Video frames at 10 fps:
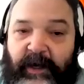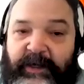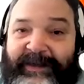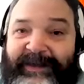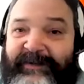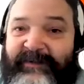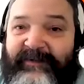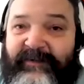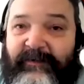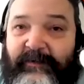Any
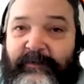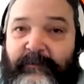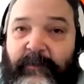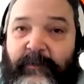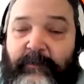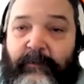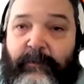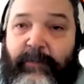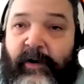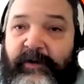additional
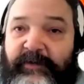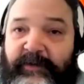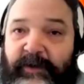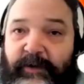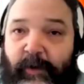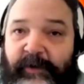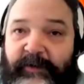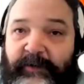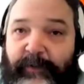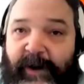parts that you want
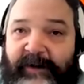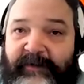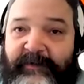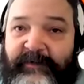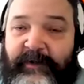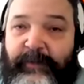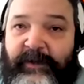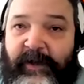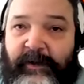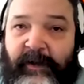to practice can
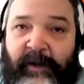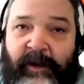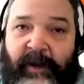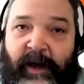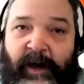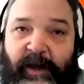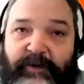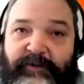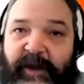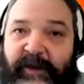be done.
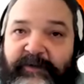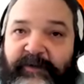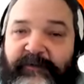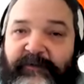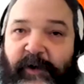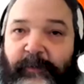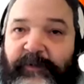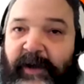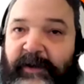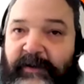Use cases from
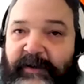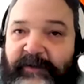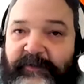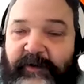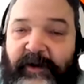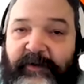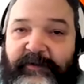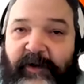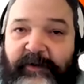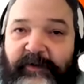taking the
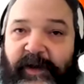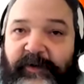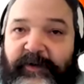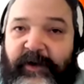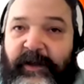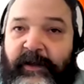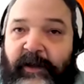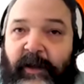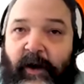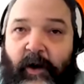instructor-led training
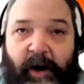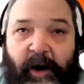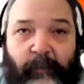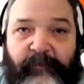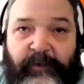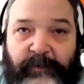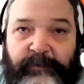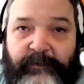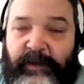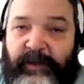are helpful
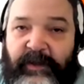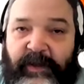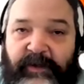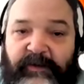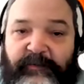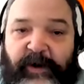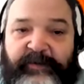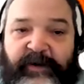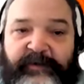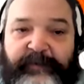in this
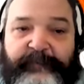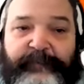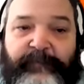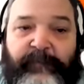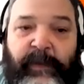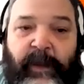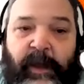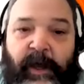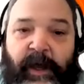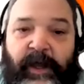process.
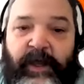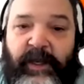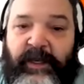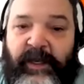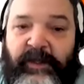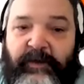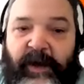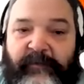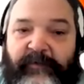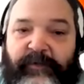And again, you
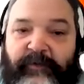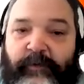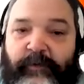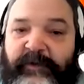have 3